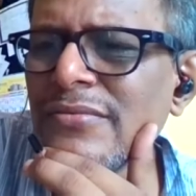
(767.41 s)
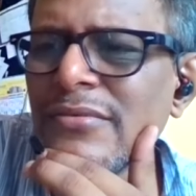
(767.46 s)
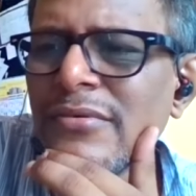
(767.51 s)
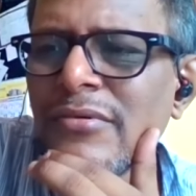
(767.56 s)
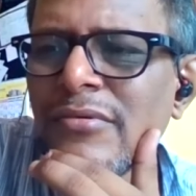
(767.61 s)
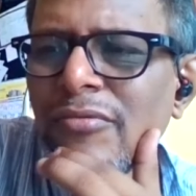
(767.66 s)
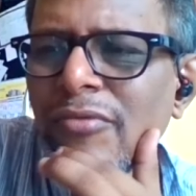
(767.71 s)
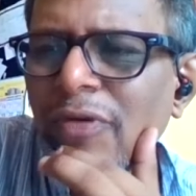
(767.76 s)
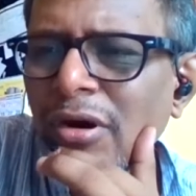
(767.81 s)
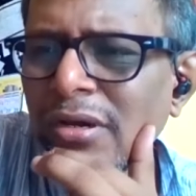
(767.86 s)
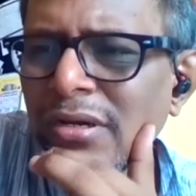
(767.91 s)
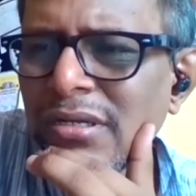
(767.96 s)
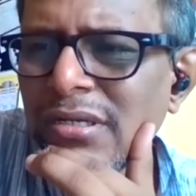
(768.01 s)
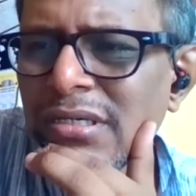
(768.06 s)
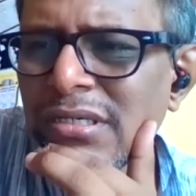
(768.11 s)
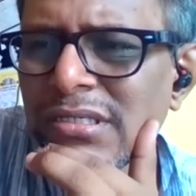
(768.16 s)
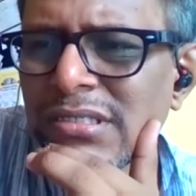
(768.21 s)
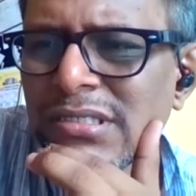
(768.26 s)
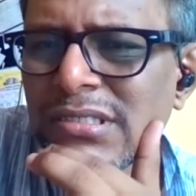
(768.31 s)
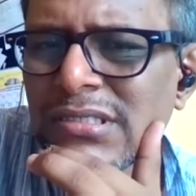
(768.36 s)

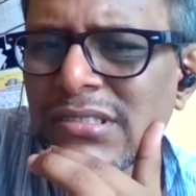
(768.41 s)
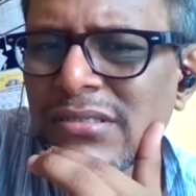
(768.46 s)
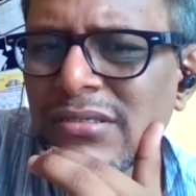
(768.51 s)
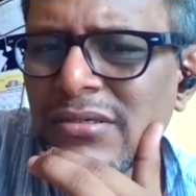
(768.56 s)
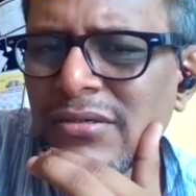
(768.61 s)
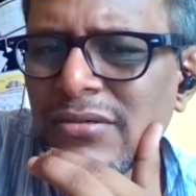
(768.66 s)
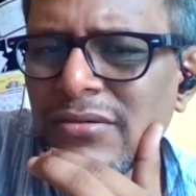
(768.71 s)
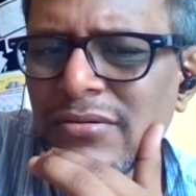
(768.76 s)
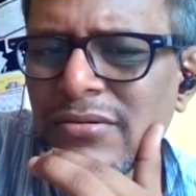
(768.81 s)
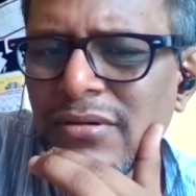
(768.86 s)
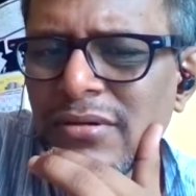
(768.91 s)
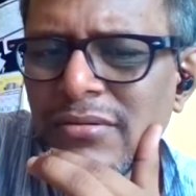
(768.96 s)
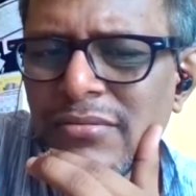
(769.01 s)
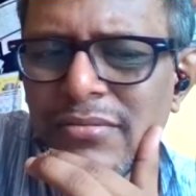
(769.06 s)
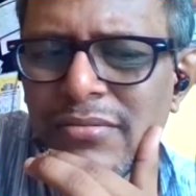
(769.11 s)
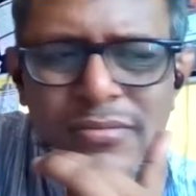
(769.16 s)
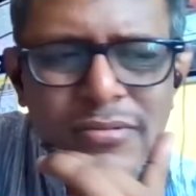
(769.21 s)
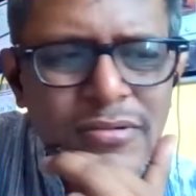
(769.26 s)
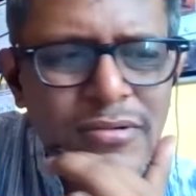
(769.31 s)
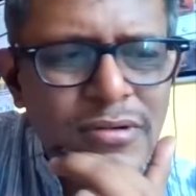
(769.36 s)
warriors uh,
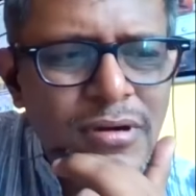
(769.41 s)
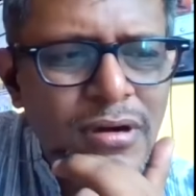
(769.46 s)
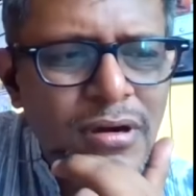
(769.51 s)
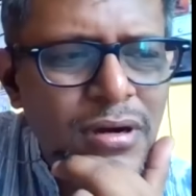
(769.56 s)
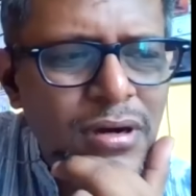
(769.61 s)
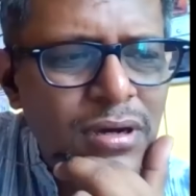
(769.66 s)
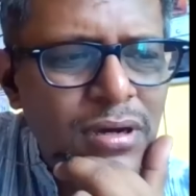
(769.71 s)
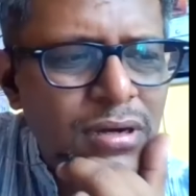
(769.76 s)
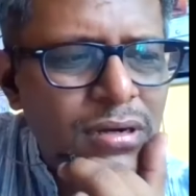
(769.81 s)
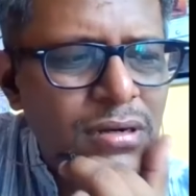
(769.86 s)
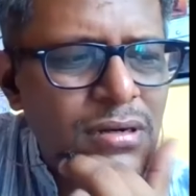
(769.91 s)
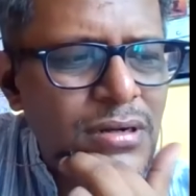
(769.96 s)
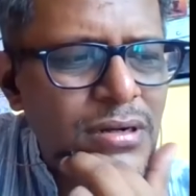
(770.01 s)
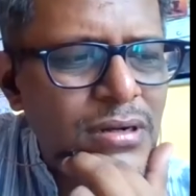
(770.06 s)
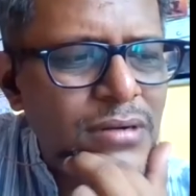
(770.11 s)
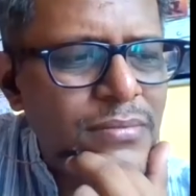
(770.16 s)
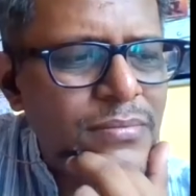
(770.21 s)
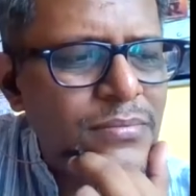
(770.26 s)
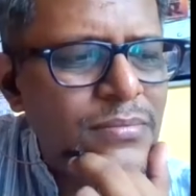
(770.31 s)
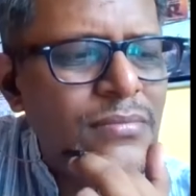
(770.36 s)
or
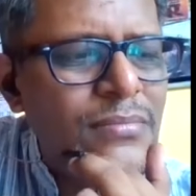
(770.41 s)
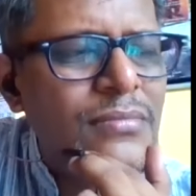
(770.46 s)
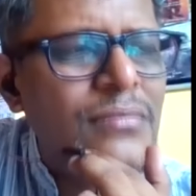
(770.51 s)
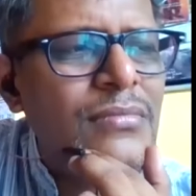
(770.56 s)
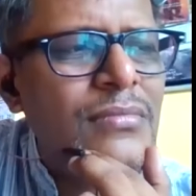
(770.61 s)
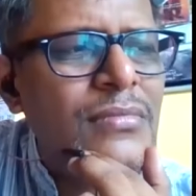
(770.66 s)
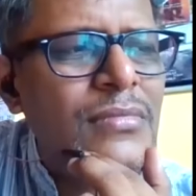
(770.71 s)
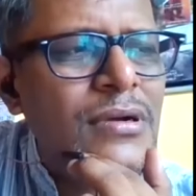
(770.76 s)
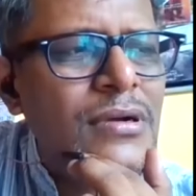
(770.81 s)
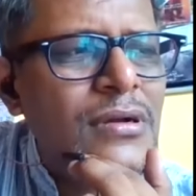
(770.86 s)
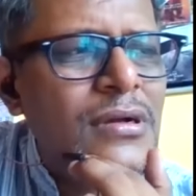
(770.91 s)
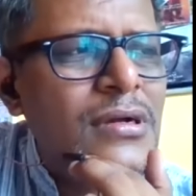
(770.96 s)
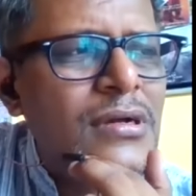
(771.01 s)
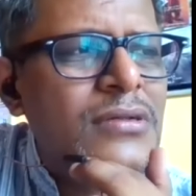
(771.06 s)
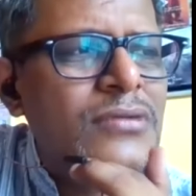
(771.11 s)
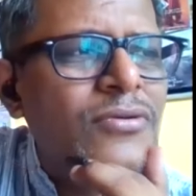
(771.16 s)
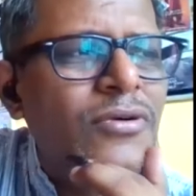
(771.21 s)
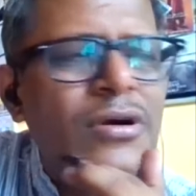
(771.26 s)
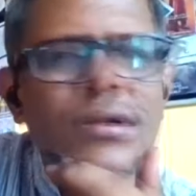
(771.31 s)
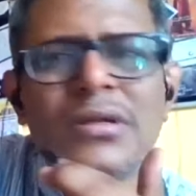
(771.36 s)
uh,
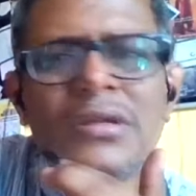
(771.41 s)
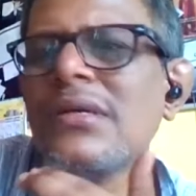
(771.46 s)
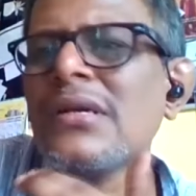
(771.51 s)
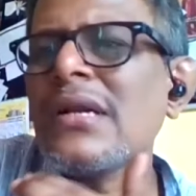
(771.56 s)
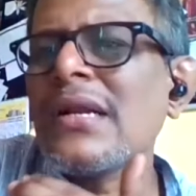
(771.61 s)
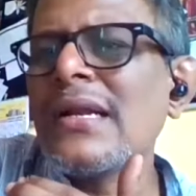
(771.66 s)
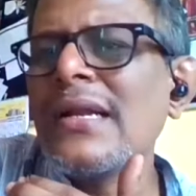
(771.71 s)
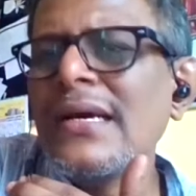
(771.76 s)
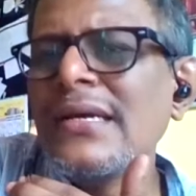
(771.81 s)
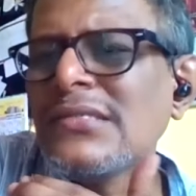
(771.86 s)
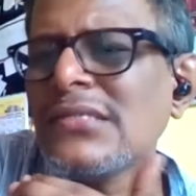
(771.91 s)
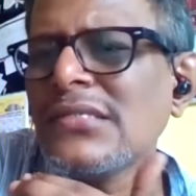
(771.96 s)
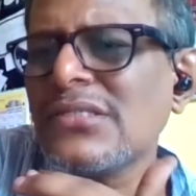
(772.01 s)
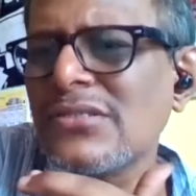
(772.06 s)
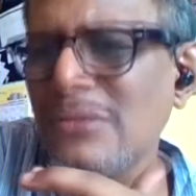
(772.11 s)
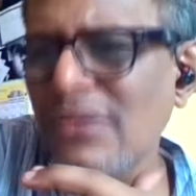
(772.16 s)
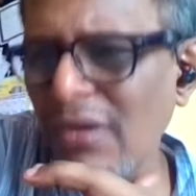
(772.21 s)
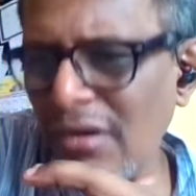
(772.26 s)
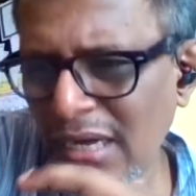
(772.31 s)
warrior class is not